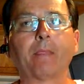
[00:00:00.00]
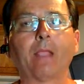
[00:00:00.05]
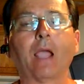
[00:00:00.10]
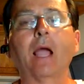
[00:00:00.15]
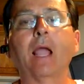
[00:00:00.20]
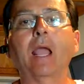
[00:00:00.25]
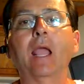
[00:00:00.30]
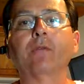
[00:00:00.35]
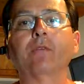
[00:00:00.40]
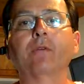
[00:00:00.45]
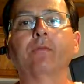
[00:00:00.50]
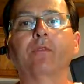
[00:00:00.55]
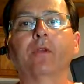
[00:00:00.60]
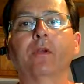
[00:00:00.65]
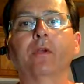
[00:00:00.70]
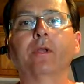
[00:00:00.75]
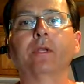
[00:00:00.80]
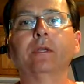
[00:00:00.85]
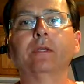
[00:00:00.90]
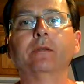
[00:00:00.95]
I have a
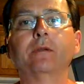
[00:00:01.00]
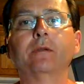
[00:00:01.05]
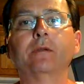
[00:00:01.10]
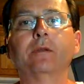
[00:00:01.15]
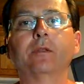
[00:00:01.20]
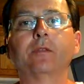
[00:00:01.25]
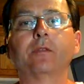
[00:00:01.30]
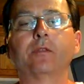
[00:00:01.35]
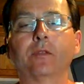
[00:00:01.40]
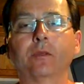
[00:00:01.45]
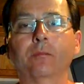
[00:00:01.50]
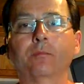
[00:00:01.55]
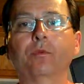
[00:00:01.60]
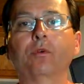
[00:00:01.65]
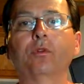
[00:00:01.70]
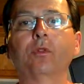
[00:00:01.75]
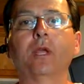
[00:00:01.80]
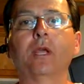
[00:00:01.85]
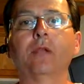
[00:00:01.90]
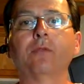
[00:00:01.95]
very
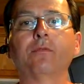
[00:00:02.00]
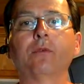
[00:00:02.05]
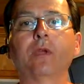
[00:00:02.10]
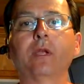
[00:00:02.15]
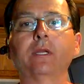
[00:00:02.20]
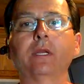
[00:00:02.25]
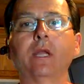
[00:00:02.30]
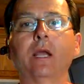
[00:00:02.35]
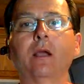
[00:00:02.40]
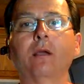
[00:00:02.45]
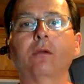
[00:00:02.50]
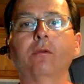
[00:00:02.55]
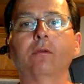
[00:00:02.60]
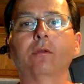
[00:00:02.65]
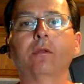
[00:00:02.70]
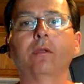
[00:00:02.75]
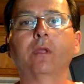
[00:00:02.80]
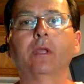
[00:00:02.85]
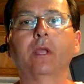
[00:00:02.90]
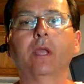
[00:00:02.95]
simple life right now,
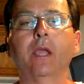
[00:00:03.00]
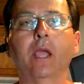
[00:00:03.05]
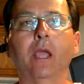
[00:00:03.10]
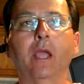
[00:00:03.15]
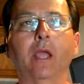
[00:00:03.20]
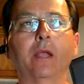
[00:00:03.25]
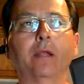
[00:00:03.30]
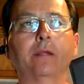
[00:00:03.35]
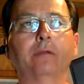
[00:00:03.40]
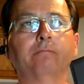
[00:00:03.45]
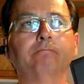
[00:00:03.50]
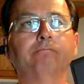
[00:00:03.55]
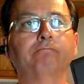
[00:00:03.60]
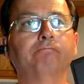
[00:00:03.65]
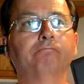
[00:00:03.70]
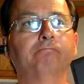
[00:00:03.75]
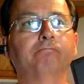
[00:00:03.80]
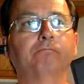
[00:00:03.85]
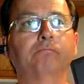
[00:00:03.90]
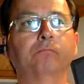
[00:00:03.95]
and
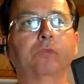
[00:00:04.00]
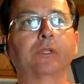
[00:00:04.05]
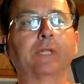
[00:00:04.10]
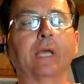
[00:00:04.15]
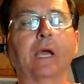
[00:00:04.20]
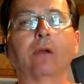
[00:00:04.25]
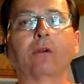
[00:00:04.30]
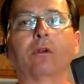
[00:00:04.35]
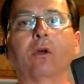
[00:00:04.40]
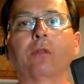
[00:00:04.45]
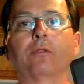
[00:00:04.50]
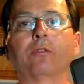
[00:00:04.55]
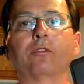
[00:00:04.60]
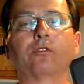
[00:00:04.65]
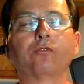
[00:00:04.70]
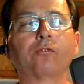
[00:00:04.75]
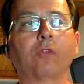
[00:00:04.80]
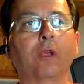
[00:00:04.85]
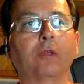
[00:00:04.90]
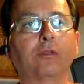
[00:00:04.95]
without all the
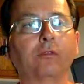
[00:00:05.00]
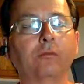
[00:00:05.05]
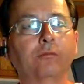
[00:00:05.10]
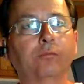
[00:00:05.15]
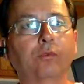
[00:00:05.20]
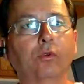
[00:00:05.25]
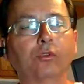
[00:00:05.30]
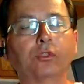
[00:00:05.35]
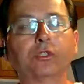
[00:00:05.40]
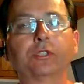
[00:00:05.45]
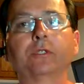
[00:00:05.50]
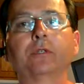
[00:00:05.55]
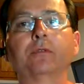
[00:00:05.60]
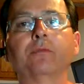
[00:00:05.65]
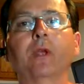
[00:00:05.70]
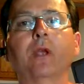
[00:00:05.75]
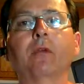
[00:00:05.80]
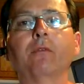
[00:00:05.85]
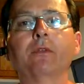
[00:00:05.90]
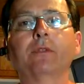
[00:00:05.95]
stress and bullshit
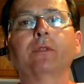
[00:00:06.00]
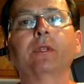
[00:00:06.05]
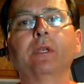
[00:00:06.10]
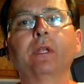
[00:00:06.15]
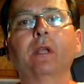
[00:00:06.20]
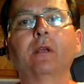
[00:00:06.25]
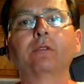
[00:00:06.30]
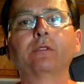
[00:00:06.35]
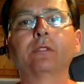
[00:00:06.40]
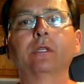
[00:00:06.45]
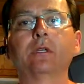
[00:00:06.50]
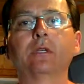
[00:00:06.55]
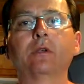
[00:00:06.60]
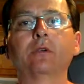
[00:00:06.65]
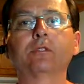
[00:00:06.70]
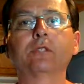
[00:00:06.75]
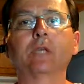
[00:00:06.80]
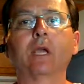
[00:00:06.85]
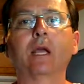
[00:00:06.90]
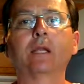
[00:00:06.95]
of everything else that
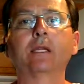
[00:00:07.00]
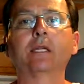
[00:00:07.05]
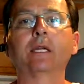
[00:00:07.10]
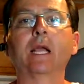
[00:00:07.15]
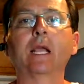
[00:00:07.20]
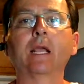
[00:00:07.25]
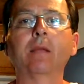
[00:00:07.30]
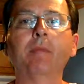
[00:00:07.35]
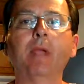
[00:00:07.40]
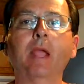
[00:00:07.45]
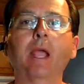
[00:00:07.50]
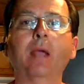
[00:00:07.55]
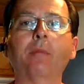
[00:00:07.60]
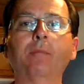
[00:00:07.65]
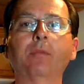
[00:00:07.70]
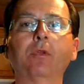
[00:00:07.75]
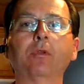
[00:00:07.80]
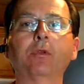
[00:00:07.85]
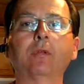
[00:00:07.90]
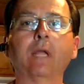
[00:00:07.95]
goes on, and I am
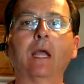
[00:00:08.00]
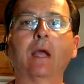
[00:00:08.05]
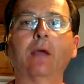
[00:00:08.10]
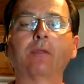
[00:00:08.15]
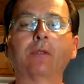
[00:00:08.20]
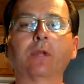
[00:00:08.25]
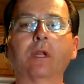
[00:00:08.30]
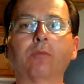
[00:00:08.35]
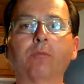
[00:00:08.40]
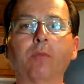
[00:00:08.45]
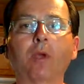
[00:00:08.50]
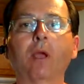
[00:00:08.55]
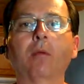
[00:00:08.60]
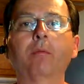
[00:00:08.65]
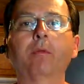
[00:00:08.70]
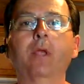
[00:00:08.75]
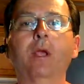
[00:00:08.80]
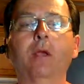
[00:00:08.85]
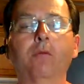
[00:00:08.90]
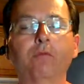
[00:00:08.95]
happier now than I've
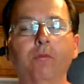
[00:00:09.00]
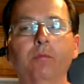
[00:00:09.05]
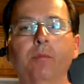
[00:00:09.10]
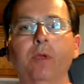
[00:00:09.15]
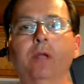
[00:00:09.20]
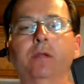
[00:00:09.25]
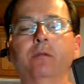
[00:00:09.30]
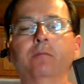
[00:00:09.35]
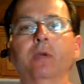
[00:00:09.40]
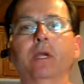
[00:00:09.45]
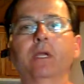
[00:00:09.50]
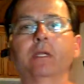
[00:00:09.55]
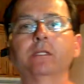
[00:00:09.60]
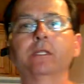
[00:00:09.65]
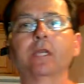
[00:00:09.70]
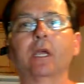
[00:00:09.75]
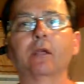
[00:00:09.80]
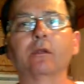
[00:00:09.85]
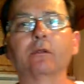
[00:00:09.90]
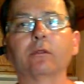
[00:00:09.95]
probably ever been in my
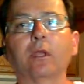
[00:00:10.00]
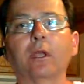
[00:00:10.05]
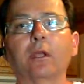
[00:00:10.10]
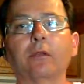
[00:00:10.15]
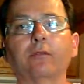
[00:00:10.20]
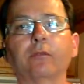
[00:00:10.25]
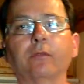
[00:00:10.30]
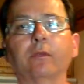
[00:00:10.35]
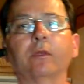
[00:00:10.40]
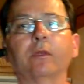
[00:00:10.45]
entire life.